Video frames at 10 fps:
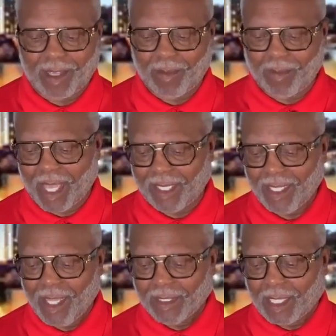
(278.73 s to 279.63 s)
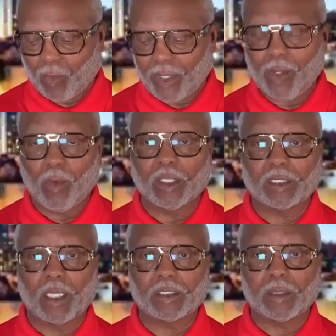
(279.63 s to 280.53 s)
Amen. That we, He wants
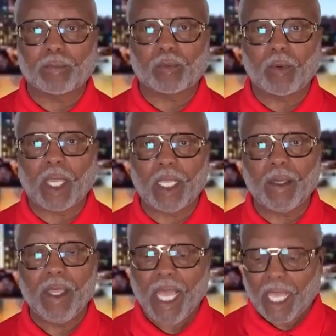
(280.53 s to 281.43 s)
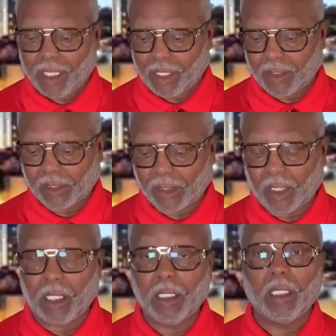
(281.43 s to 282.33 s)
us to pray and
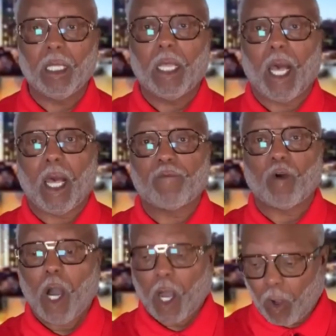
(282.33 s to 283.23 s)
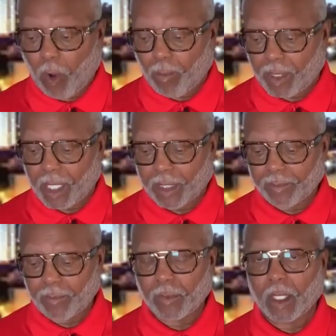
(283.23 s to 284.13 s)
intercede uh, for all men